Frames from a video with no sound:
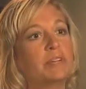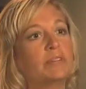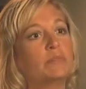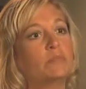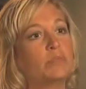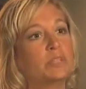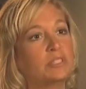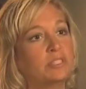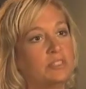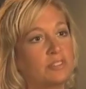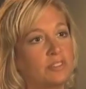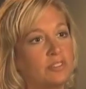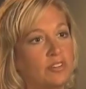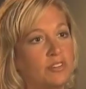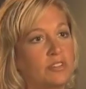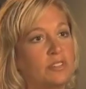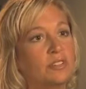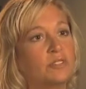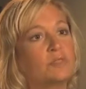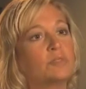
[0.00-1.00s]
but once I
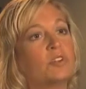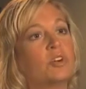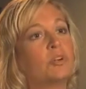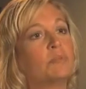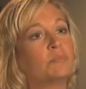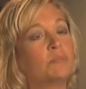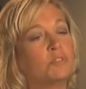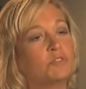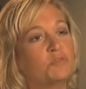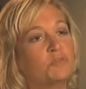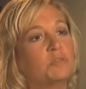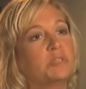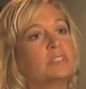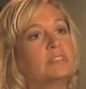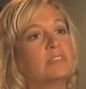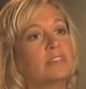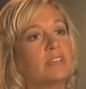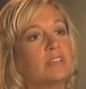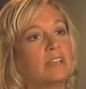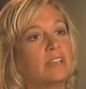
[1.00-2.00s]
started those arm
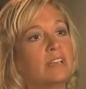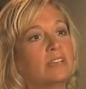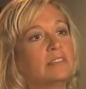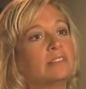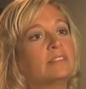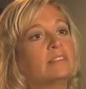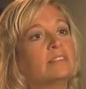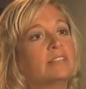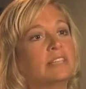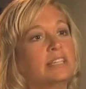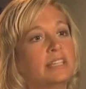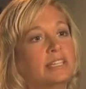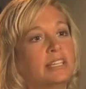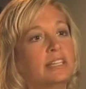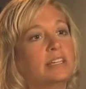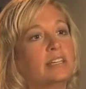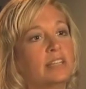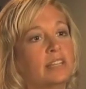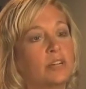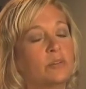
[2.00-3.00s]
movements again,
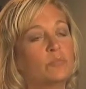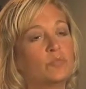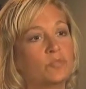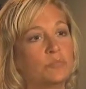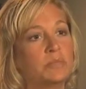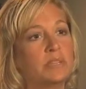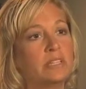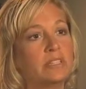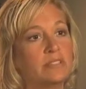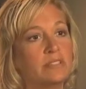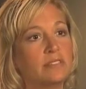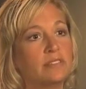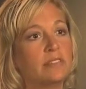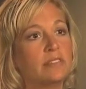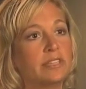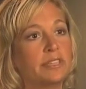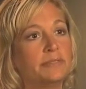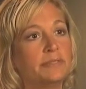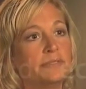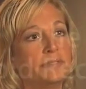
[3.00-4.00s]
it helped
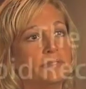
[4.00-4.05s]
tremendously.